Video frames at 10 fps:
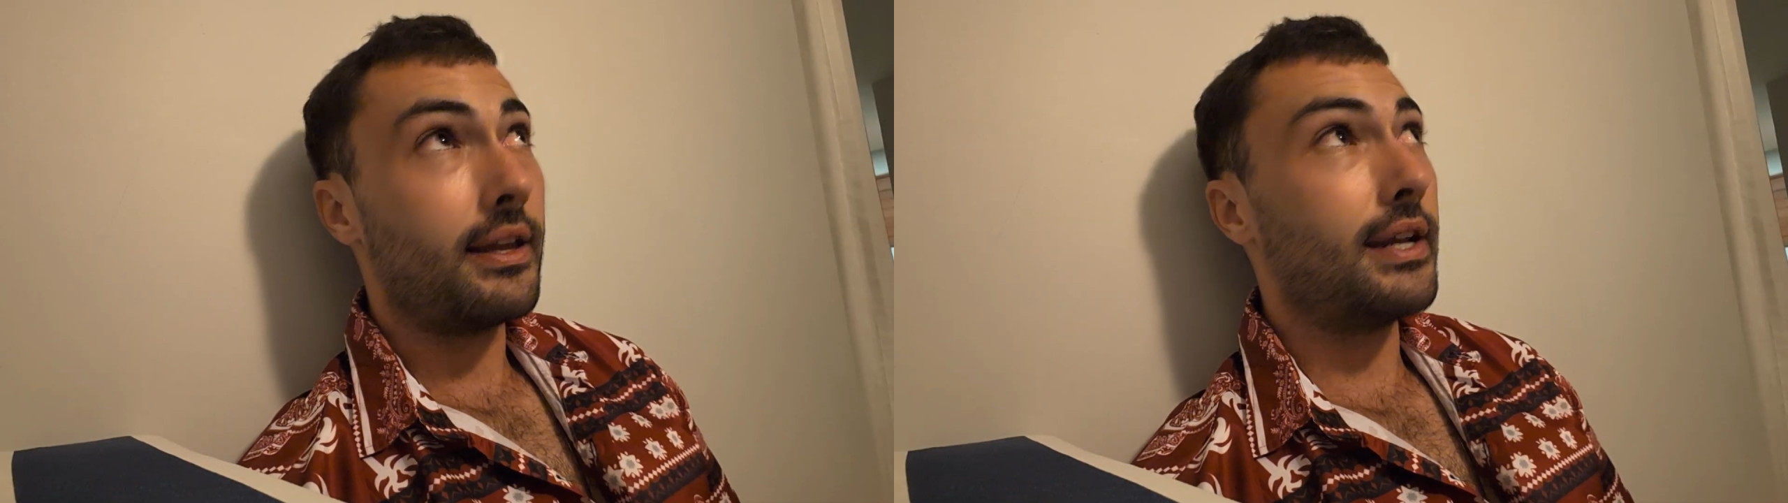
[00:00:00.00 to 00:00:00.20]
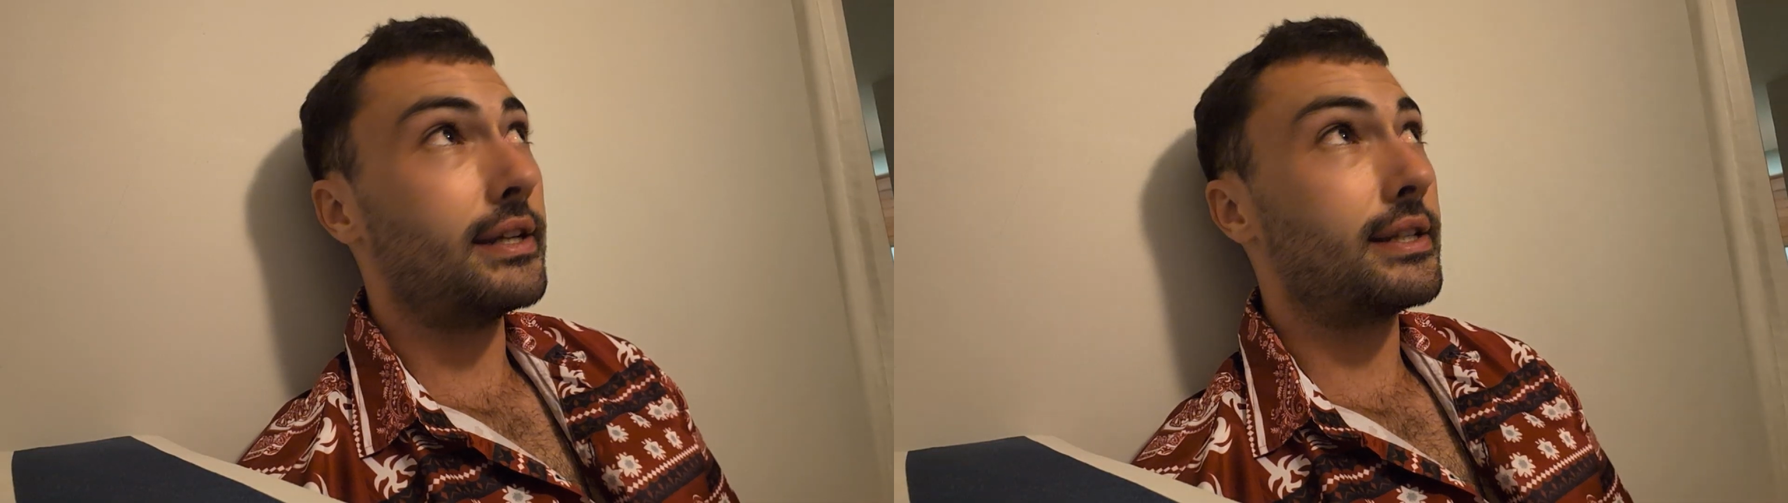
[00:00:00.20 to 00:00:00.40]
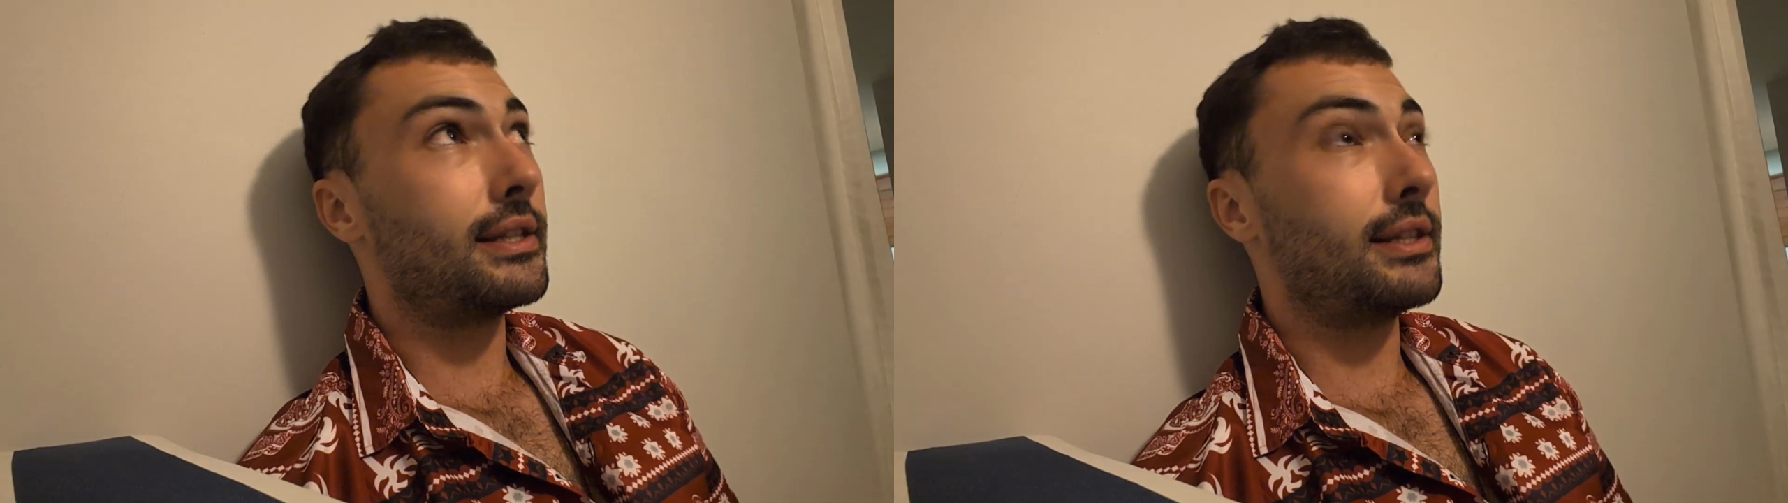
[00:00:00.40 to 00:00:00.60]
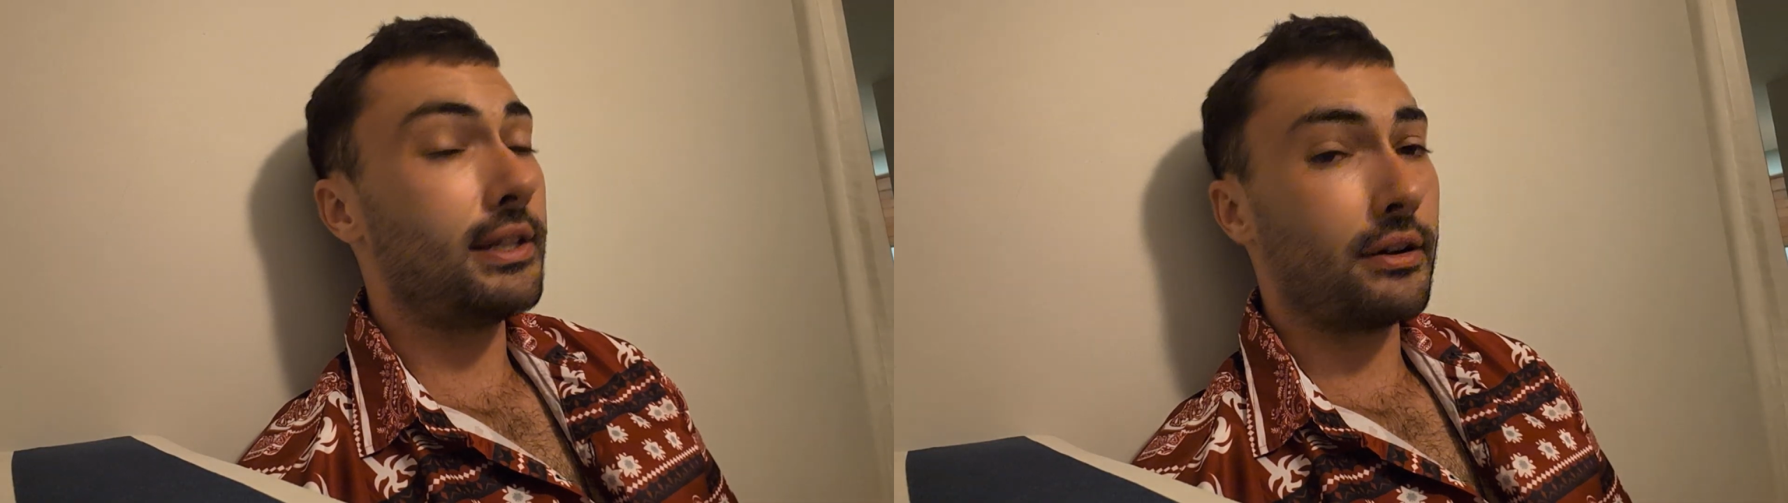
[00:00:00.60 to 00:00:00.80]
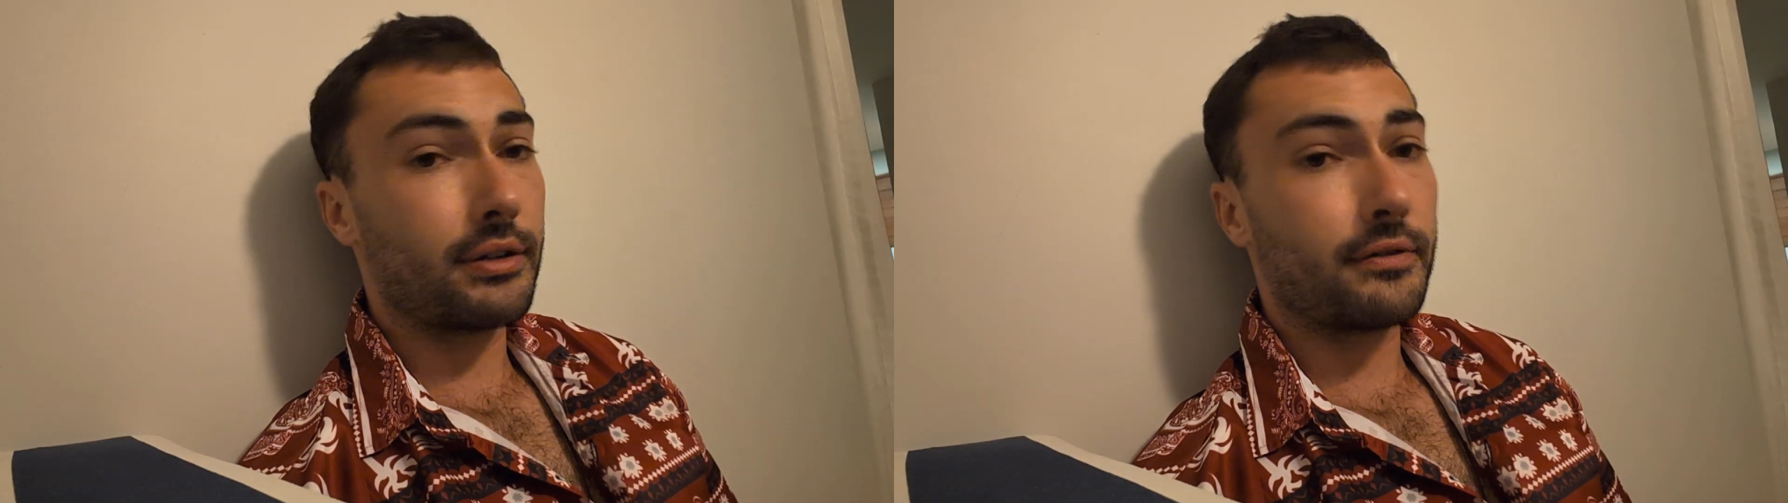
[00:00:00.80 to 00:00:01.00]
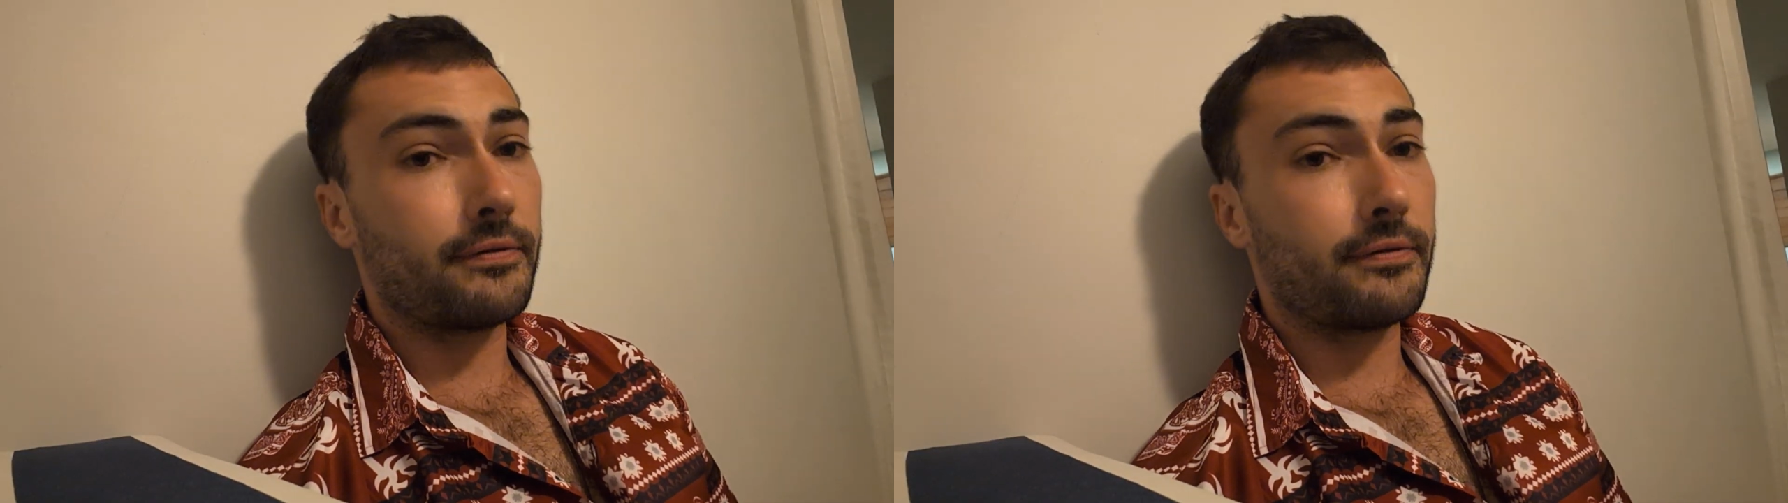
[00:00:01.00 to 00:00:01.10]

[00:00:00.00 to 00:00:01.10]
it's the younger